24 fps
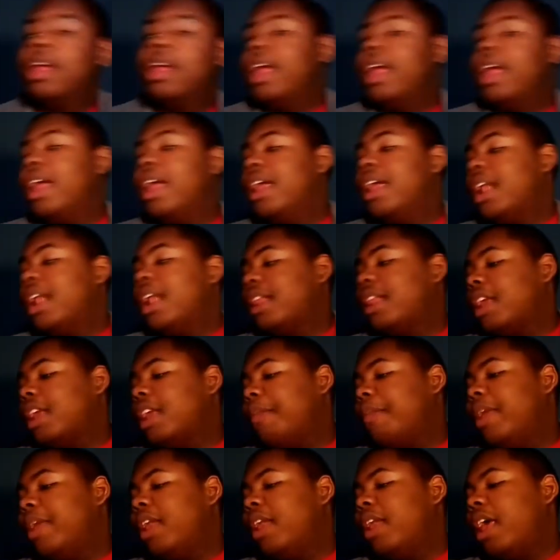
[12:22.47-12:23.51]
and I think I
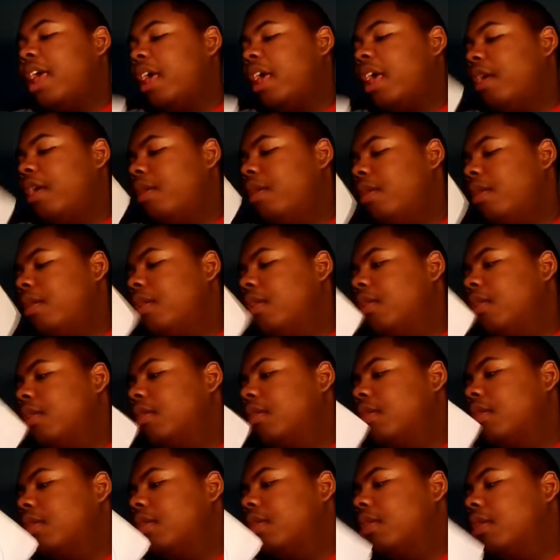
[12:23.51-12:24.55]
made an L
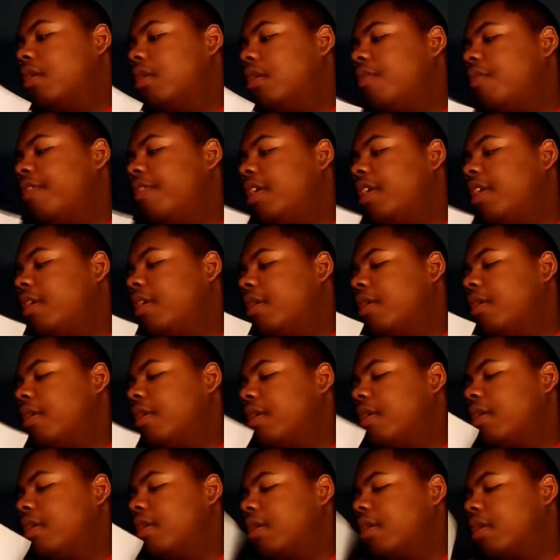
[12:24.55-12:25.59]
over here.
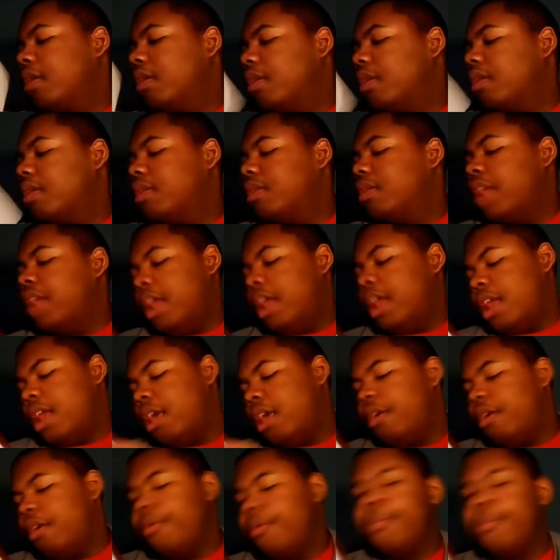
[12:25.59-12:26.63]
Yeah, an
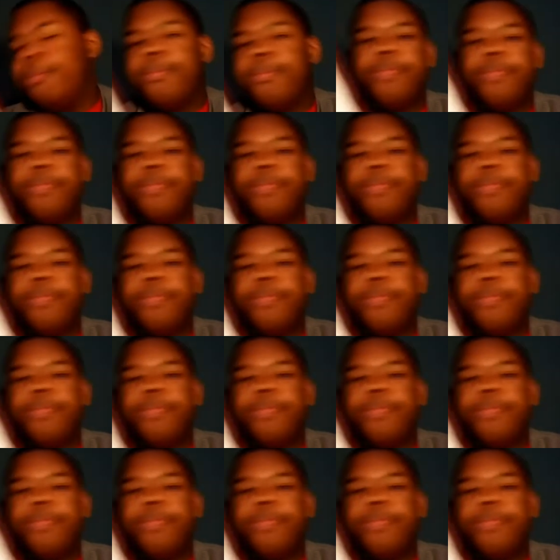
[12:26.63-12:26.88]
L.